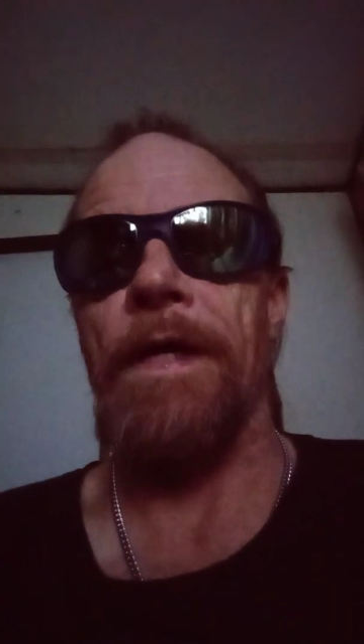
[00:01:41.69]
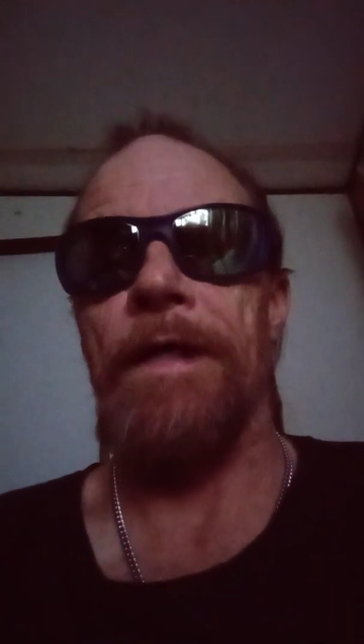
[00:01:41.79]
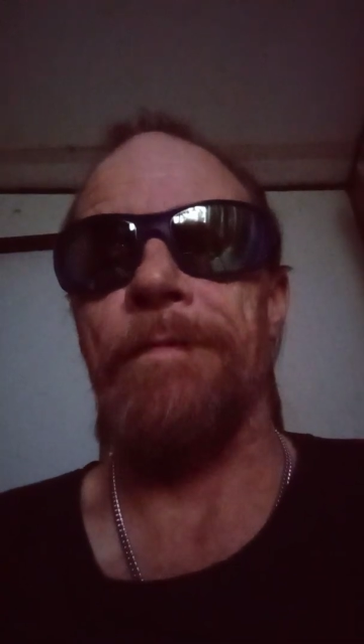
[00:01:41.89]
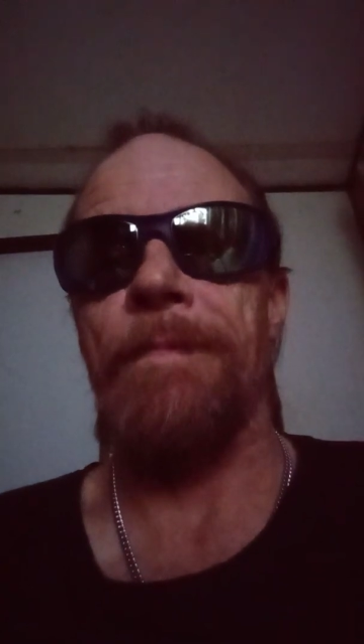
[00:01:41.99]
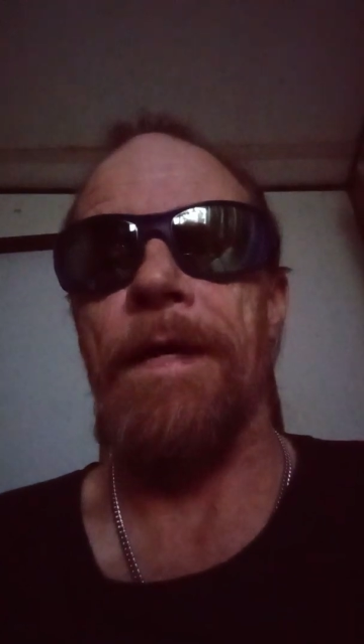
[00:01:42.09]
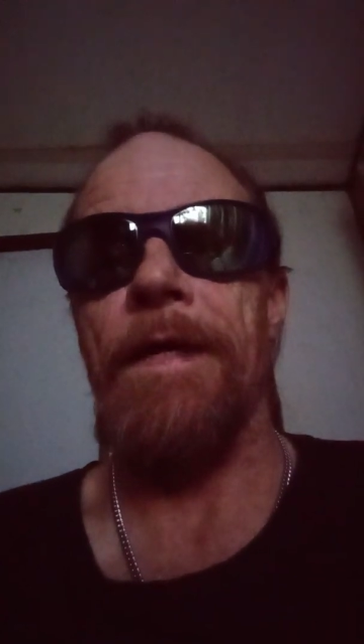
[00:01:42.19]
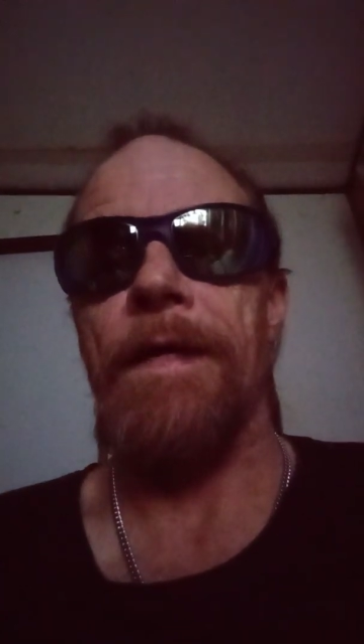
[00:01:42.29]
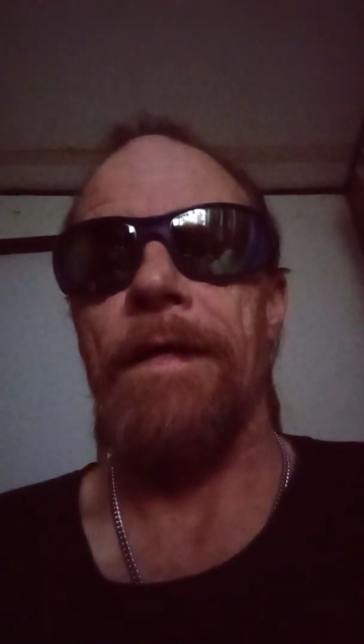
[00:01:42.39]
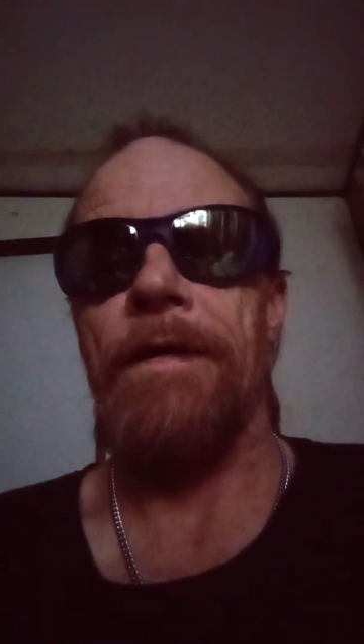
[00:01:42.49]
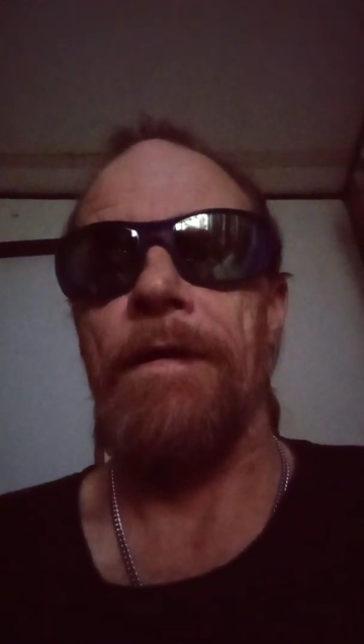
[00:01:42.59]
hatchback,
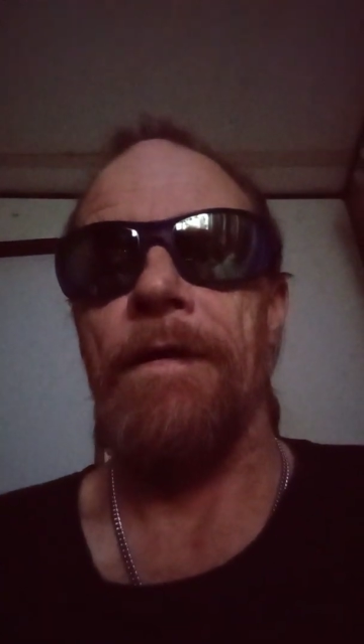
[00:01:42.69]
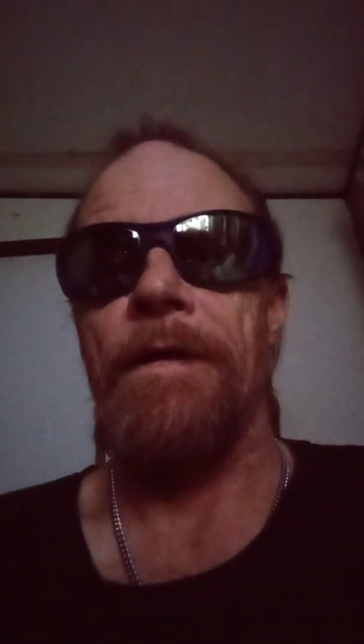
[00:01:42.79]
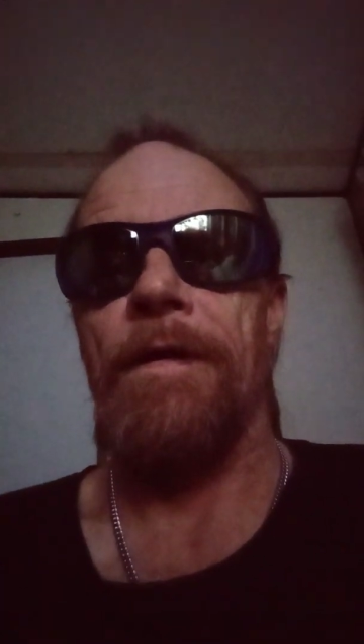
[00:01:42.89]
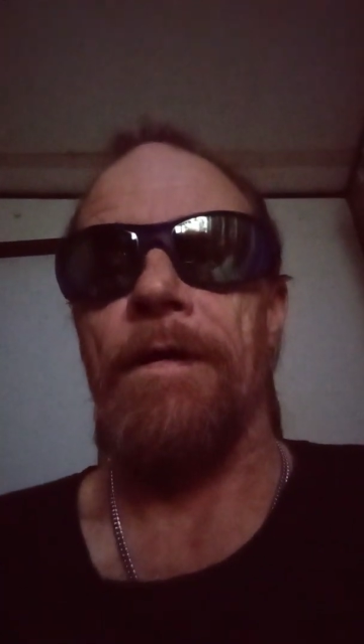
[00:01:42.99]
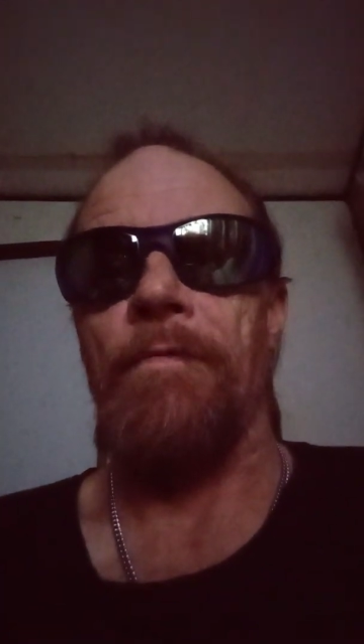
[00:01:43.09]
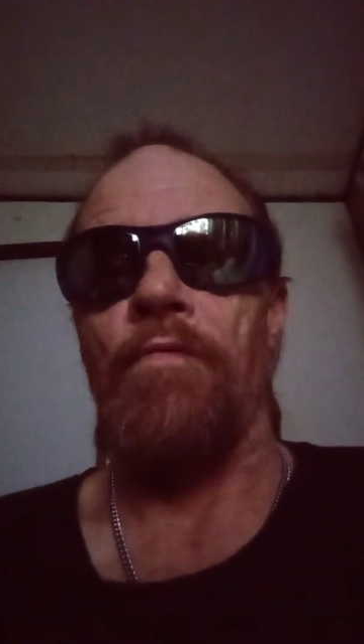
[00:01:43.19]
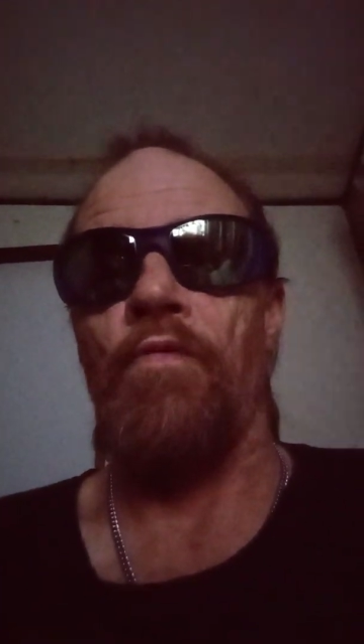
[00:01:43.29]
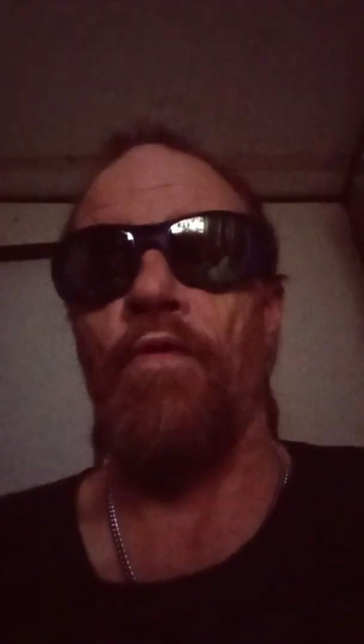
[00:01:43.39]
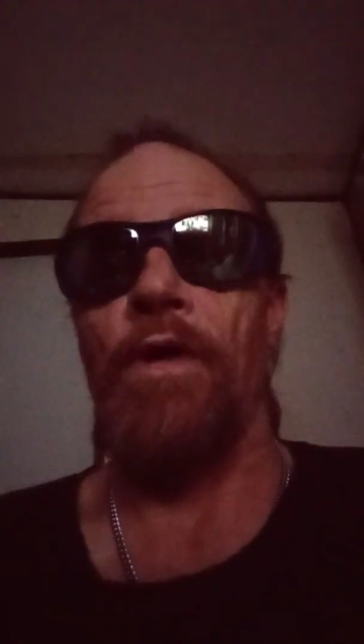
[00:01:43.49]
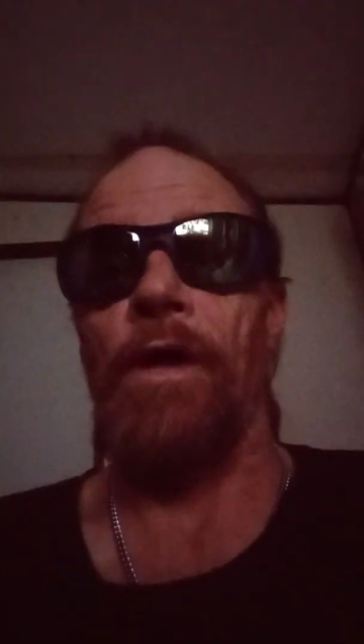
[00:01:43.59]

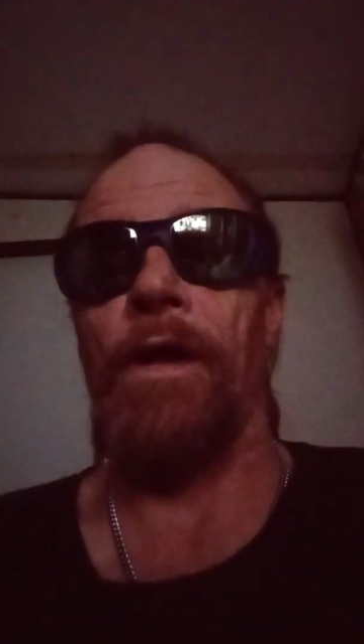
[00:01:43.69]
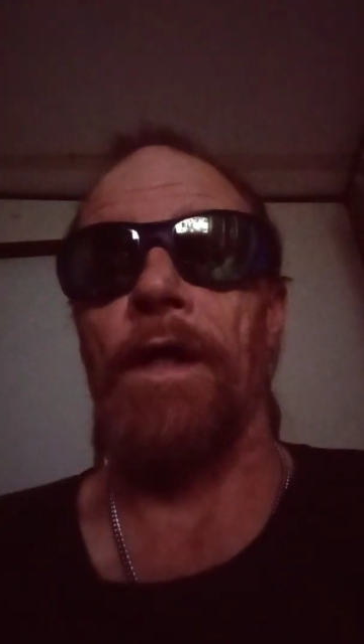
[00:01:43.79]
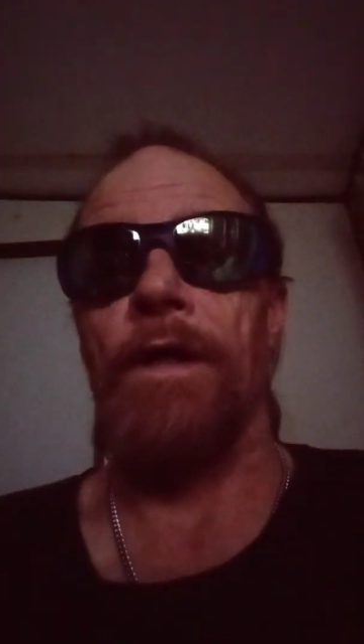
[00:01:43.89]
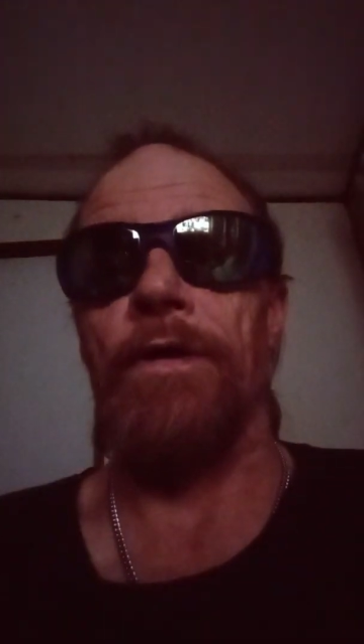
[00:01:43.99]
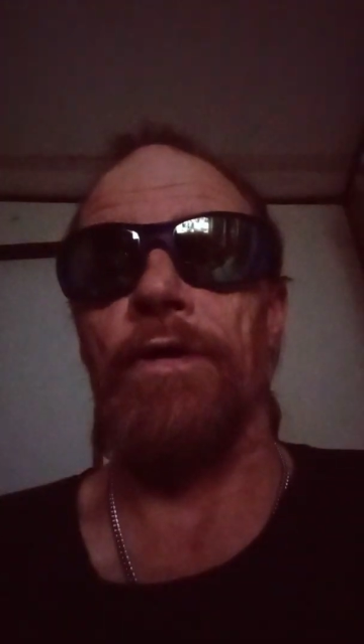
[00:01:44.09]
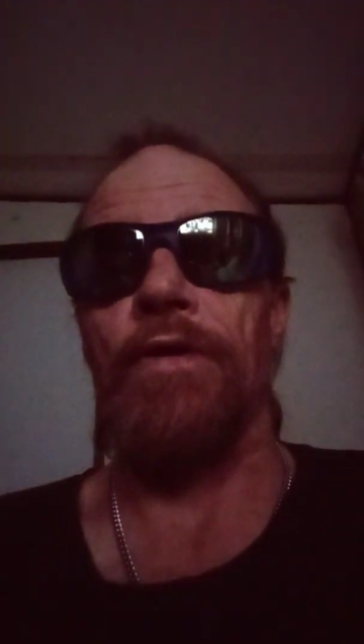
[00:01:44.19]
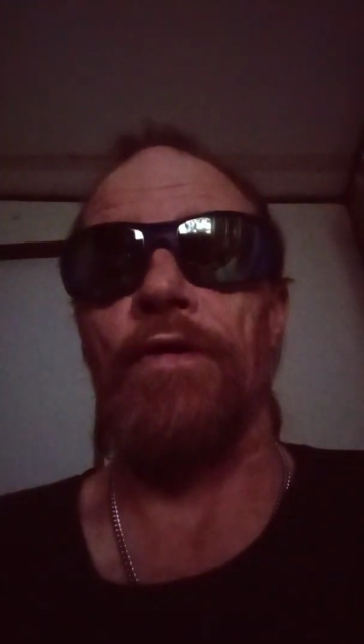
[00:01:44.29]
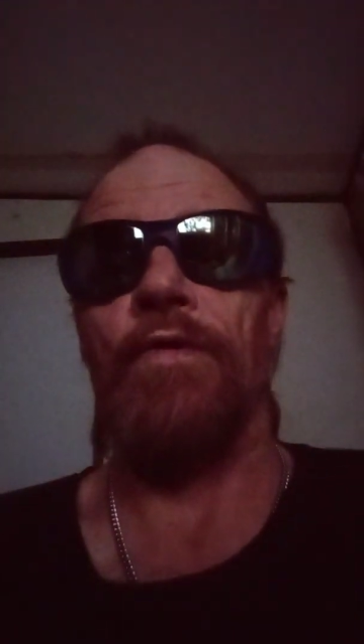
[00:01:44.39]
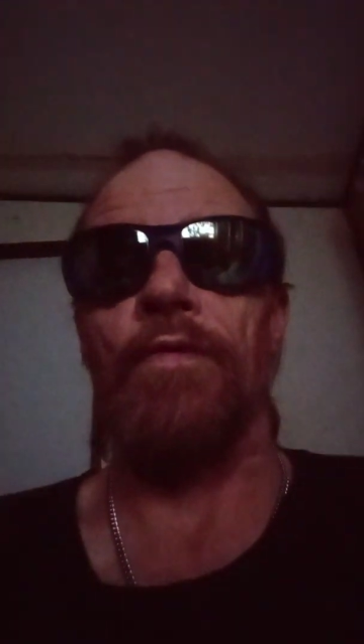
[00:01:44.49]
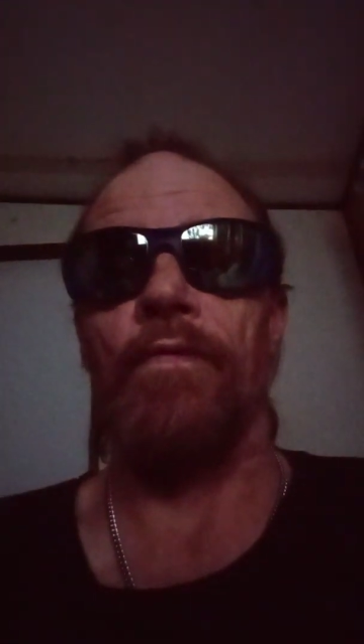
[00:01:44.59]
really
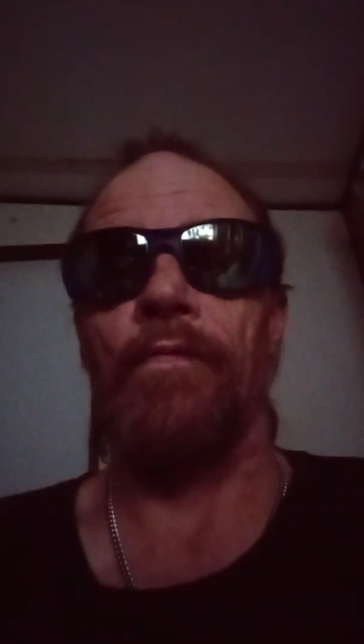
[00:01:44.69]
unusual.